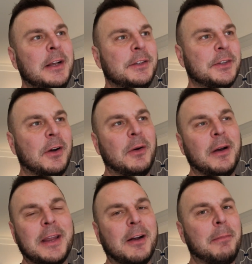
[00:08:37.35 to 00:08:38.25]
So
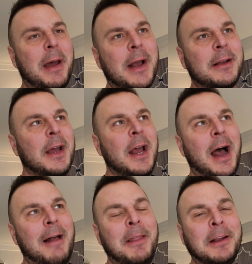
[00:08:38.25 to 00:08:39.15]
Akira Back,
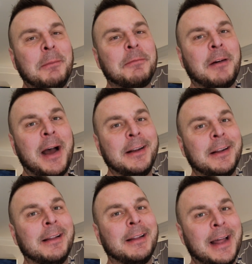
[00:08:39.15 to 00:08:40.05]
I think you find
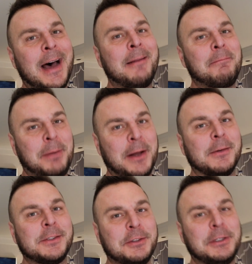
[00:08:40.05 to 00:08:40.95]
a lot better
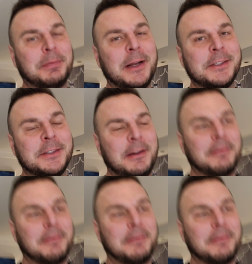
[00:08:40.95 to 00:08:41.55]
sushi places in